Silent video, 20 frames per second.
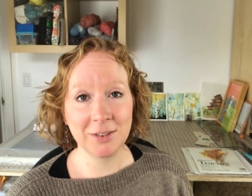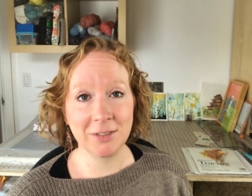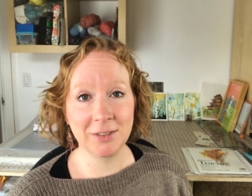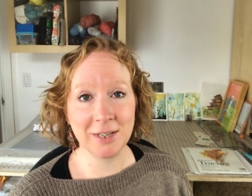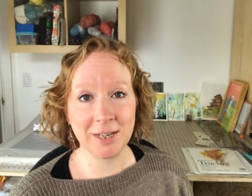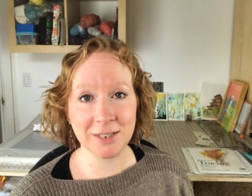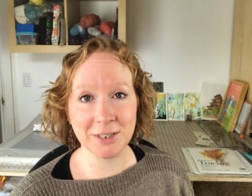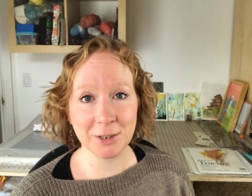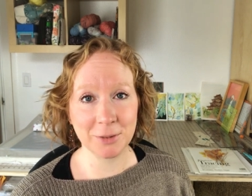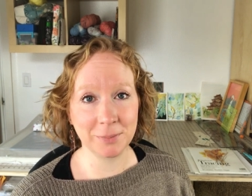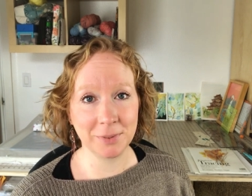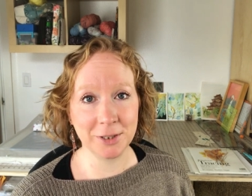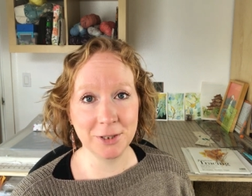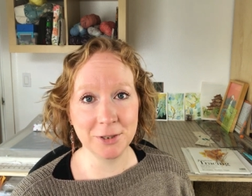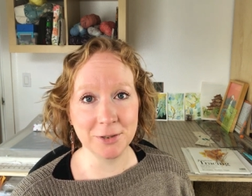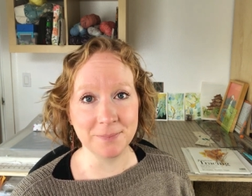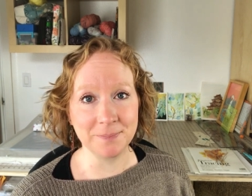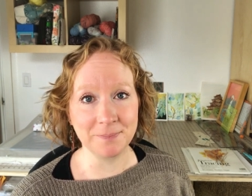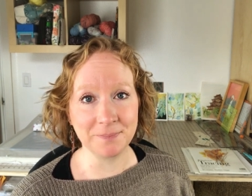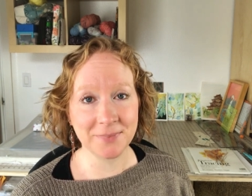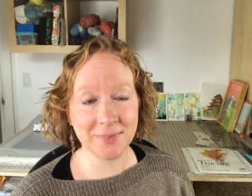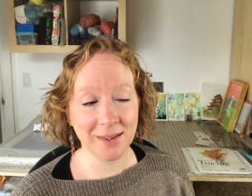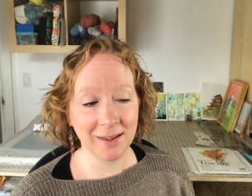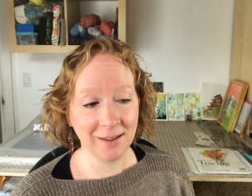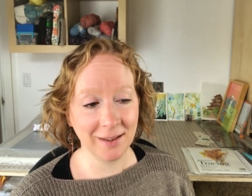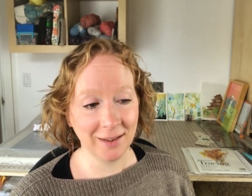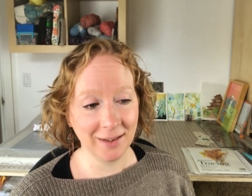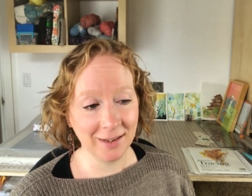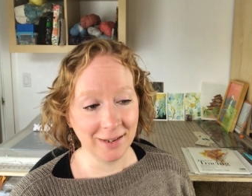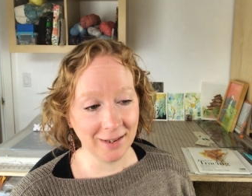Desert Bloom.
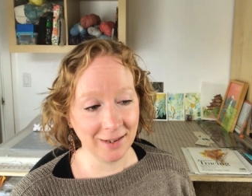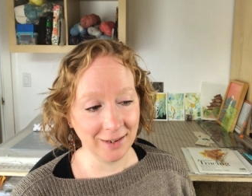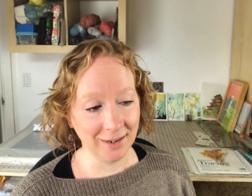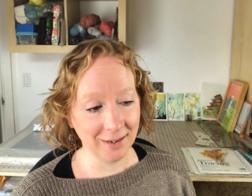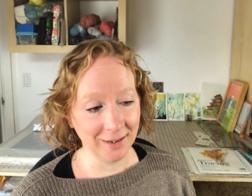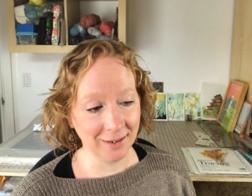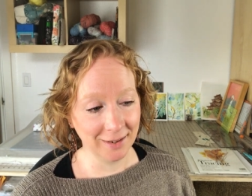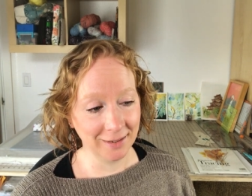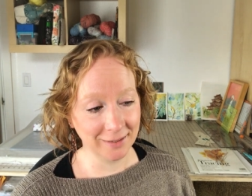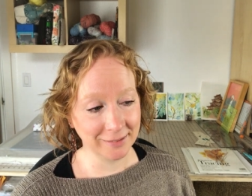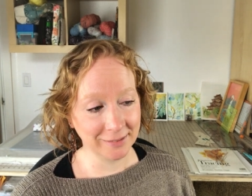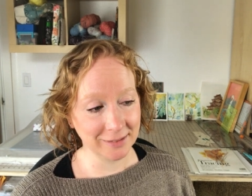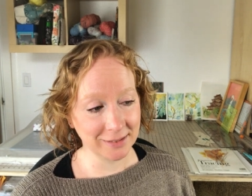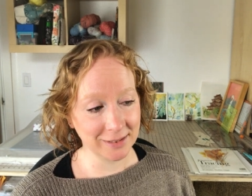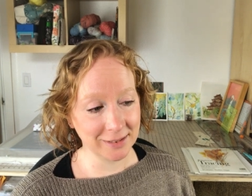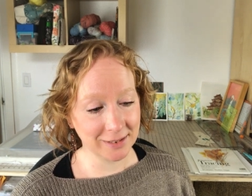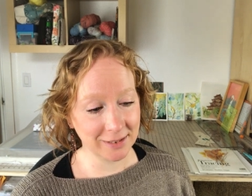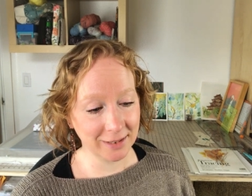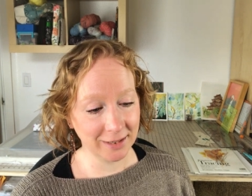And